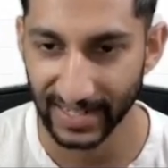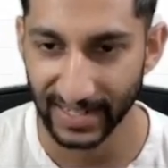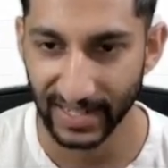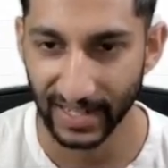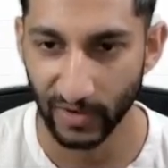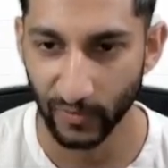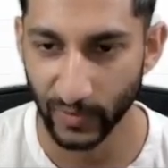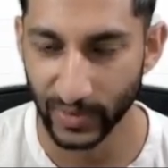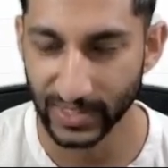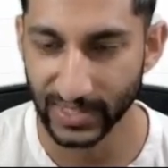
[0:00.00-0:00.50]

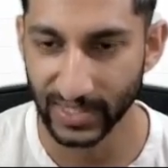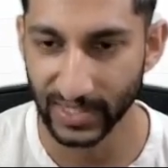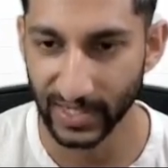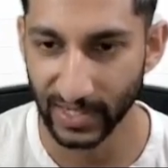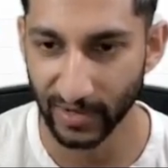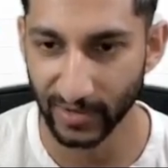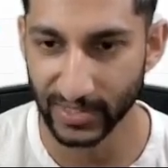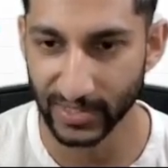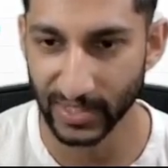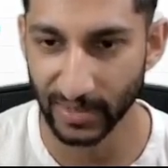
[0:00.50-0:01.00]
If we see
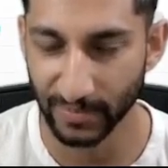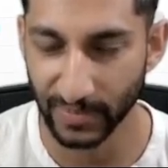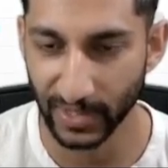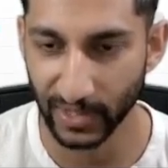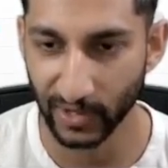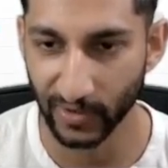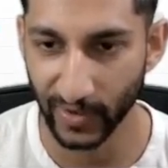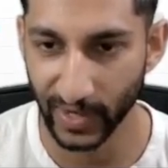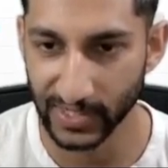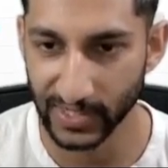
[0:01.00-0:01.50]
something
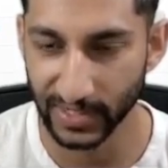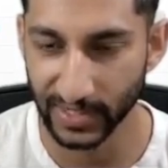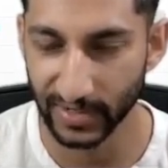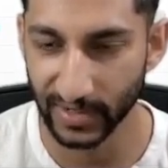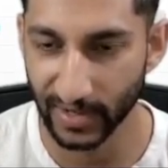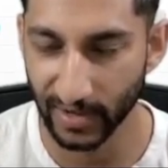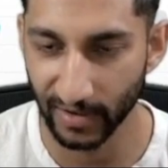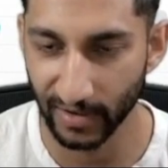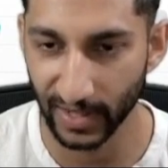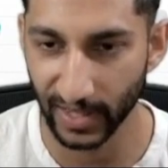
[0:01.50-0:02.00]
crazy
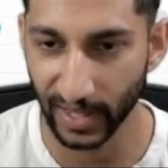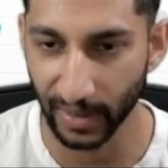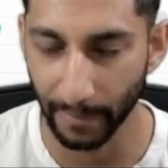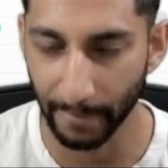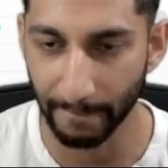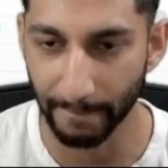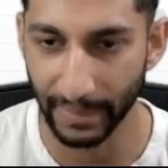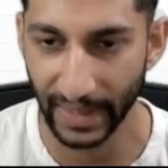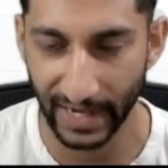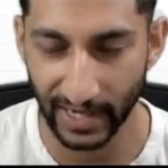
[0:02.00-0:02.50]
occur, like a
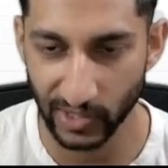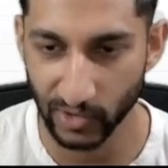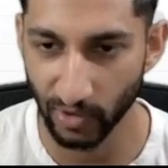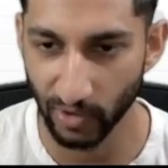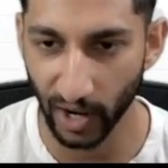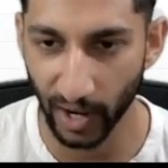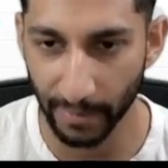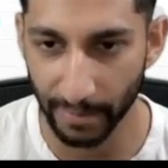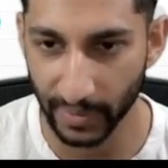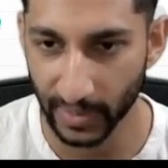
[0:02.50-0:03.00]
big
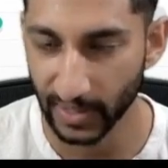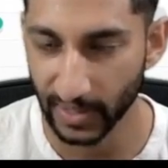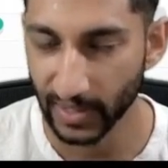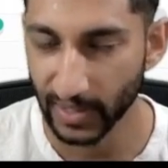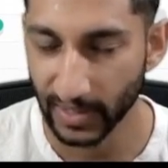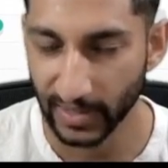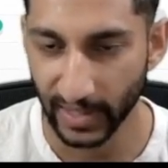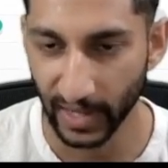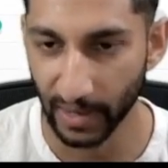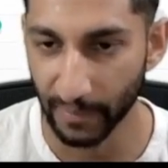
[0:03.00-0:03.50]
drop,
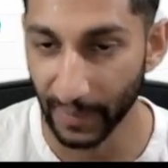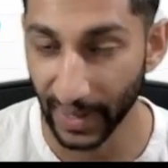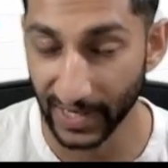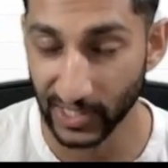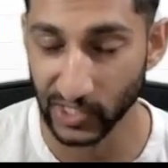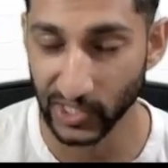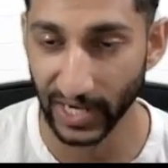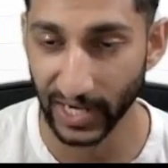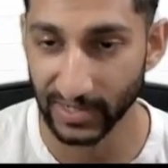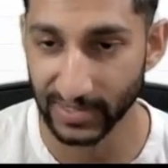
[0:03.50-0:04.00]
then it might
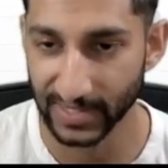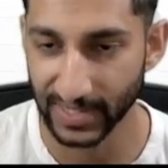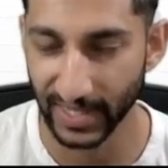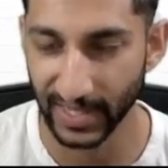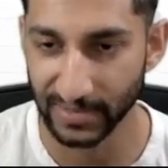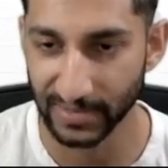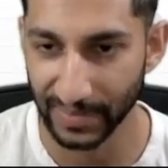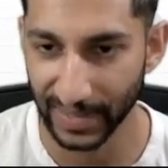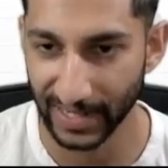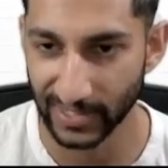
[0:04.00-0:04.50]
change
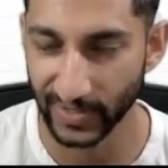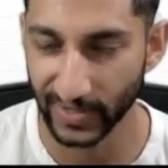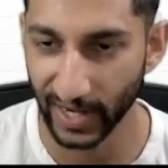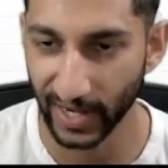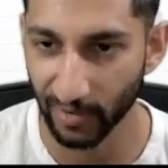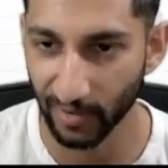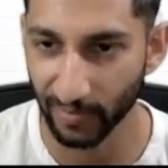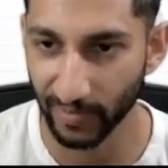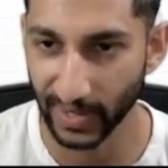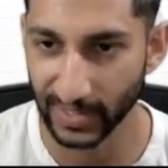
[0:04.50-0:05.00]
things. But as right
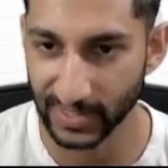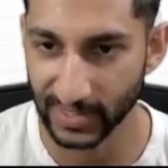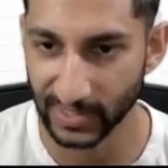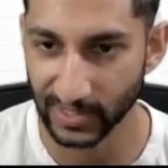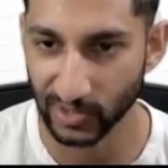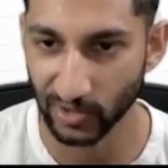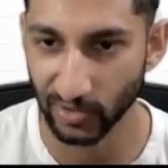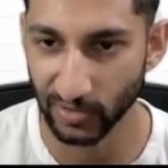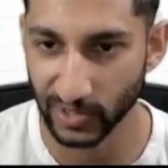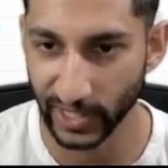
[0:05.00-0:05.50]
now, price is
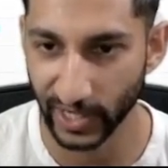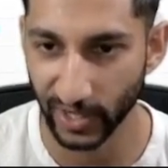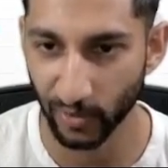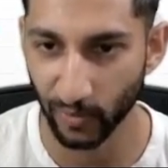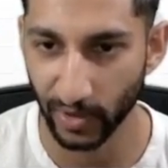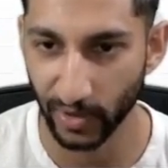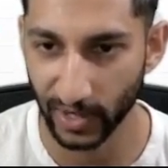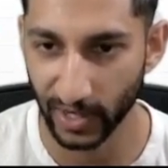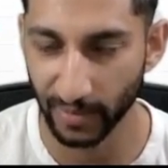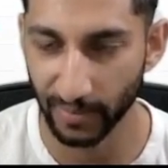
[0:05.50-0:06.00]
still trying to
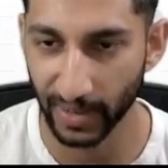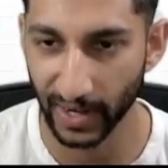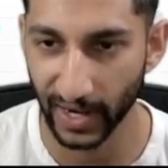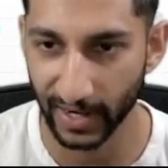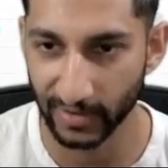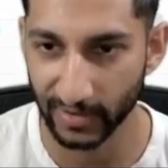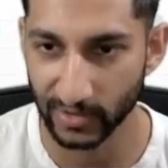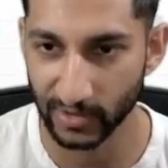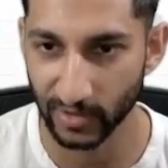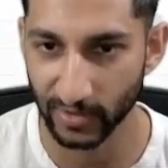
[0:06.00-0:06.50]
work up
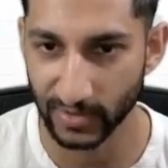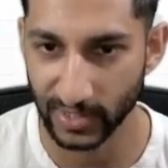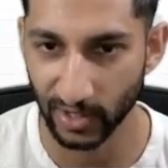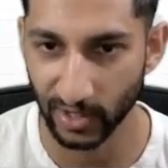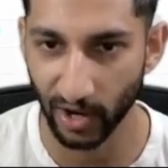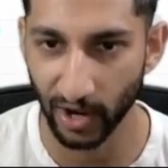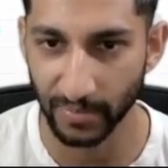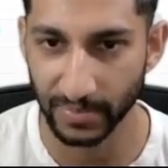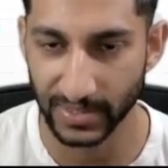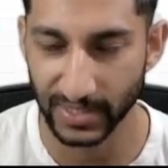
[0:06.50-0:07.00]
higher towards the
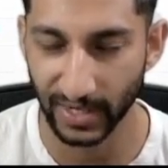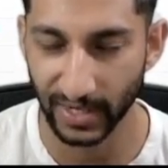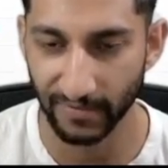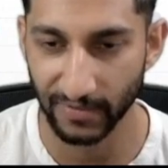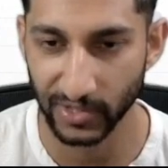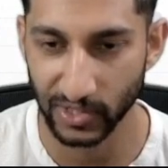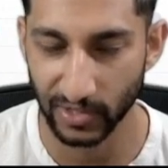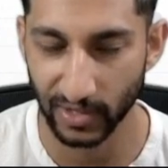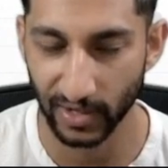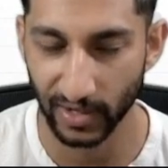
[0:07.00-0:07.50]
opposite side
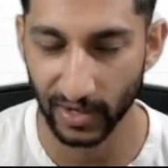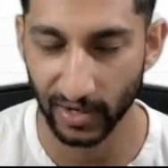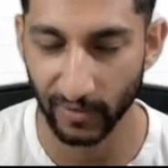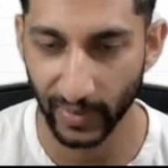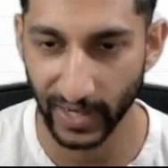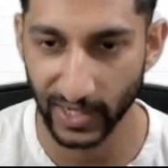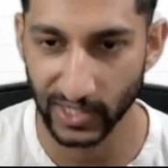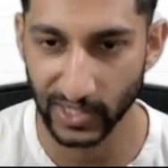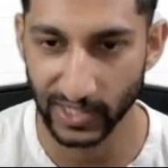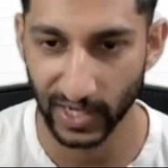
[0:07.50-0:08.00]
of the
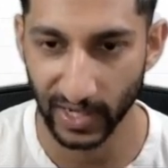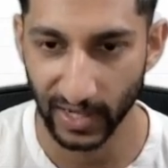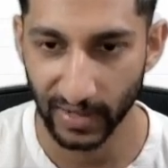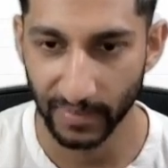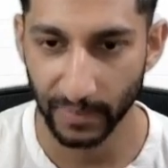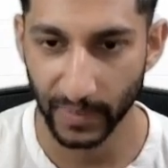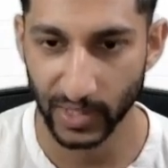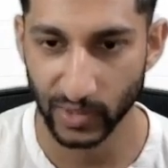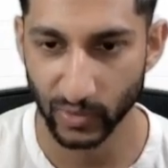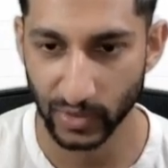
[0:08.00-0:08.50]
range,
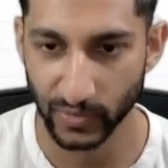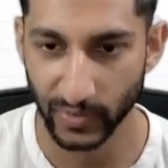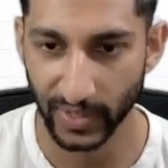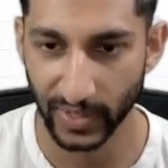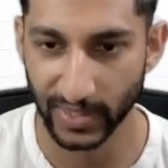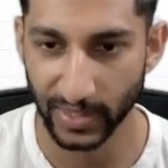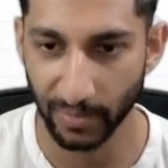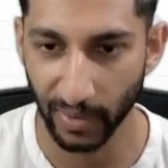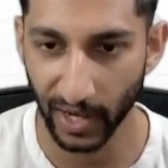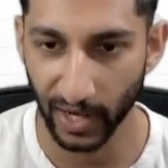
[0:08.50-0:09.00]
because once we
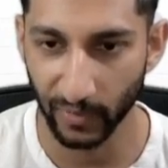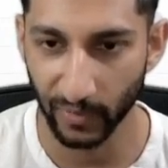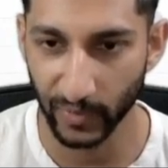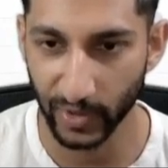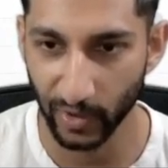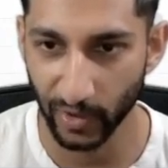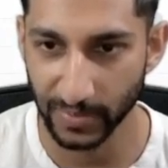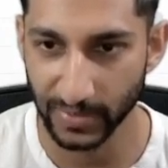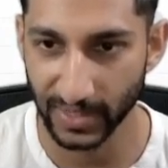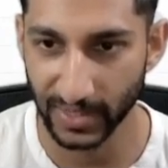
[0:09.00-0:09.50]
hit the bottom, we
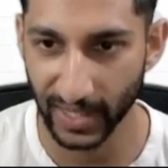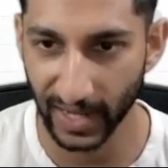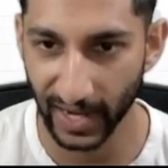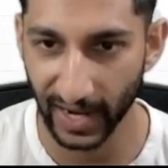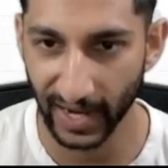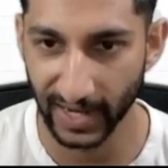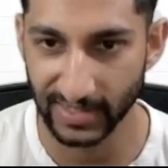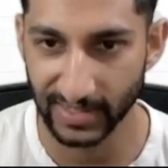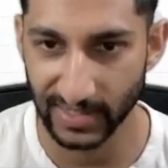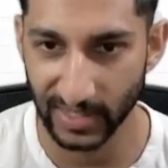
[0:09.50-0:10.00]
go up to the
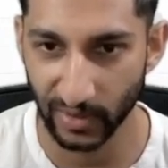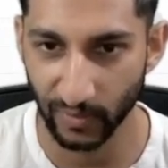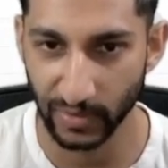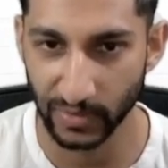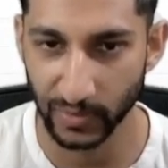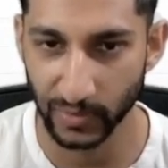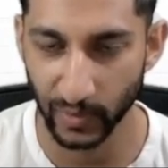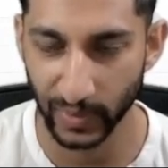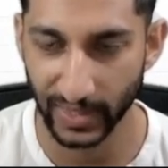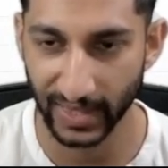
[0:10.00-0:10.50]
highs, and
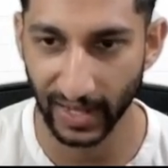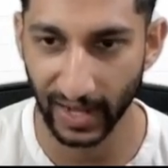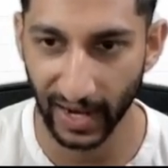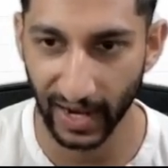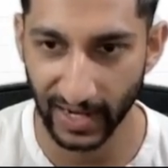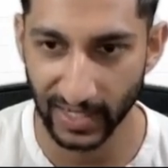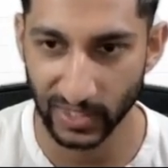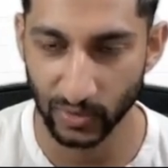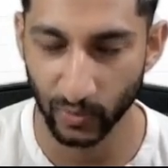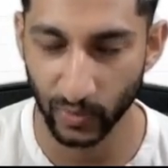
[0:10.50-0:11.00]
once we hit the
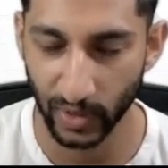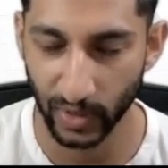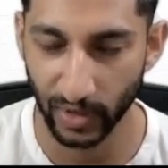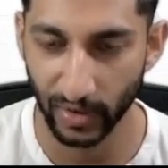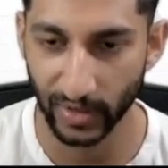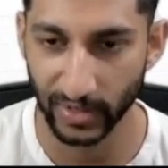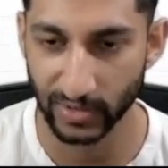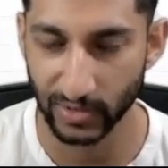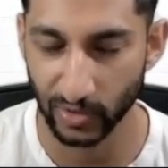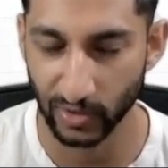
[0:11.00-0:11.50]
highs, we
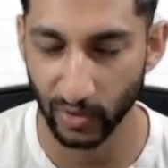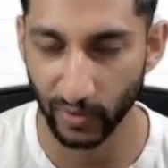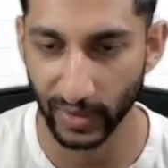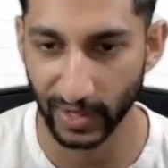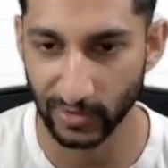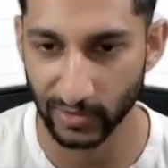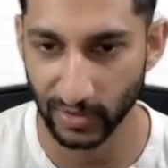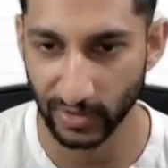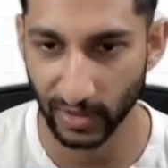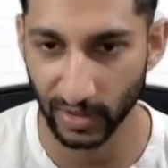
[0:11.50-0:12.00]
go
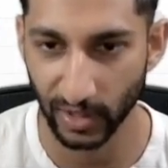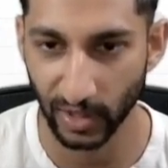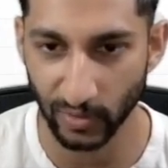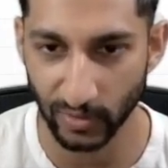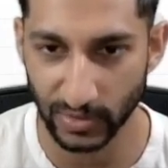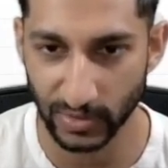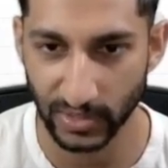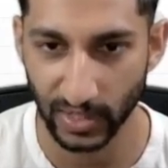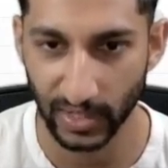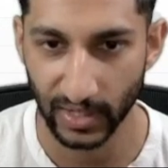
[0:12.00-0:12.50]
down to the
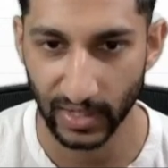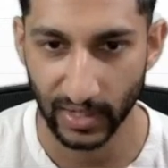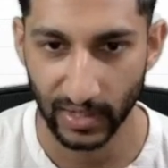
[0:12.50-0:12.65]
lows.